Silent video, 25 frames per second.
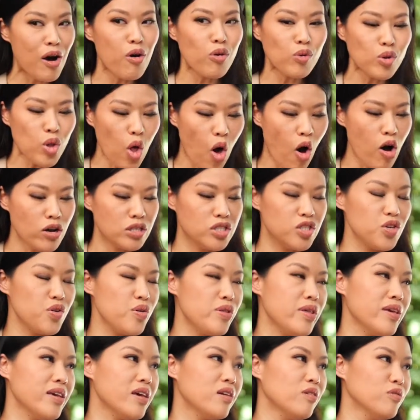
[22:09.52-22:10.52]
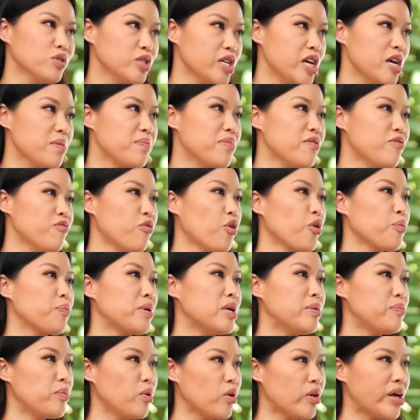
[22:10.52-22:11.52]
How long do you think it'll take before
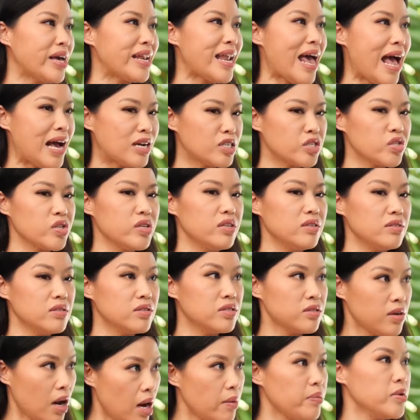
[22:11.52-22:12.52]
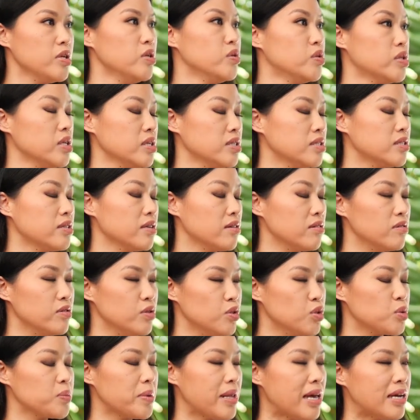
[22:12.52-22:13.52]
people can actually stop using
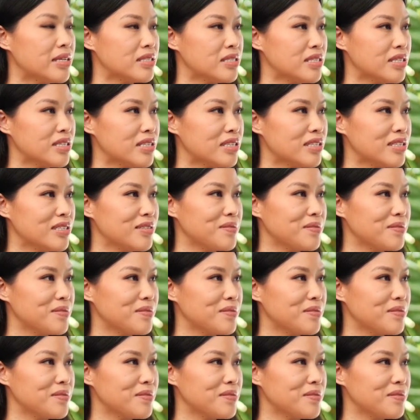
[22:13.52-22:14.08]
single-use plastic?